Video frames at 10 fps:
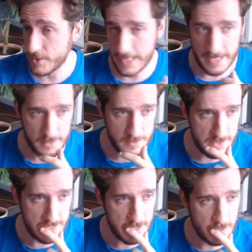like to
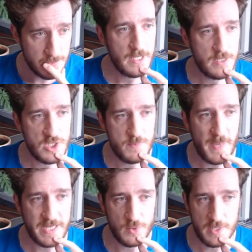hear and just
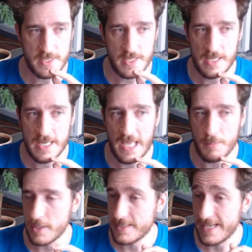make sure this enable
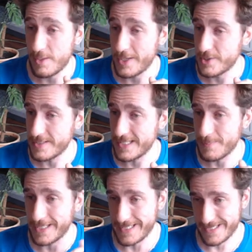attenuation
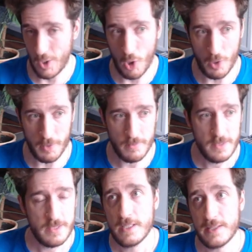debug is on.
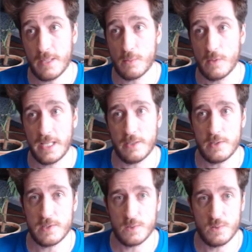That will allow you
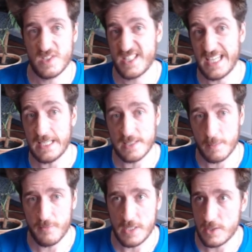to see some
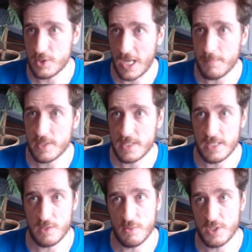of these shapes as
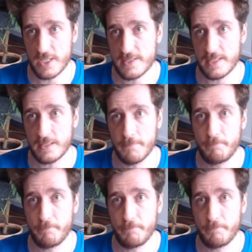you're adjusting them.